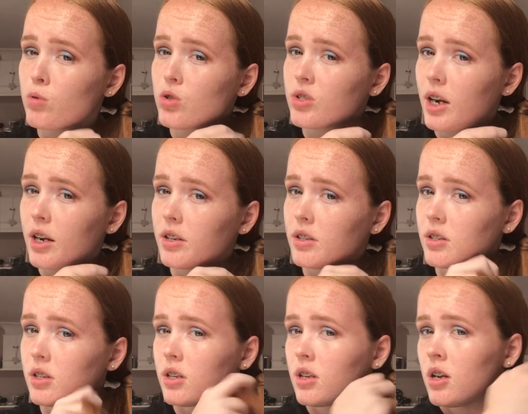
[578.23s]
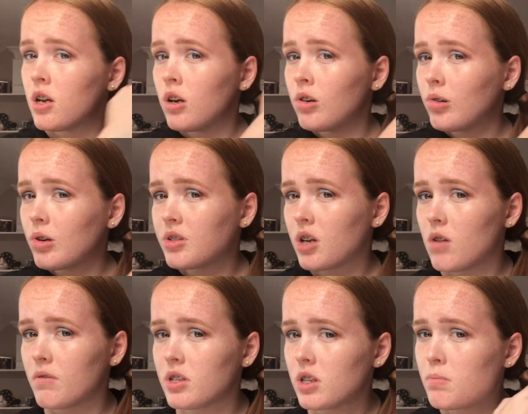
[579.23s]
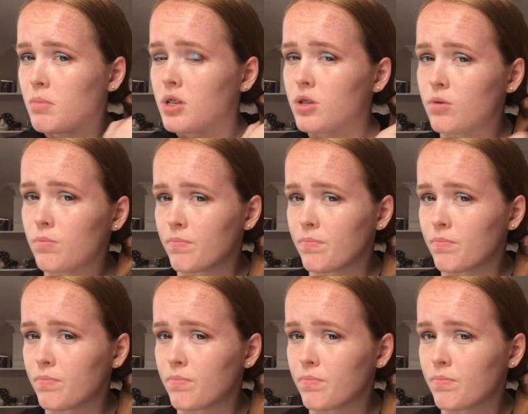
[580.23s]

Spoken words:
strand, cross it over to the middle,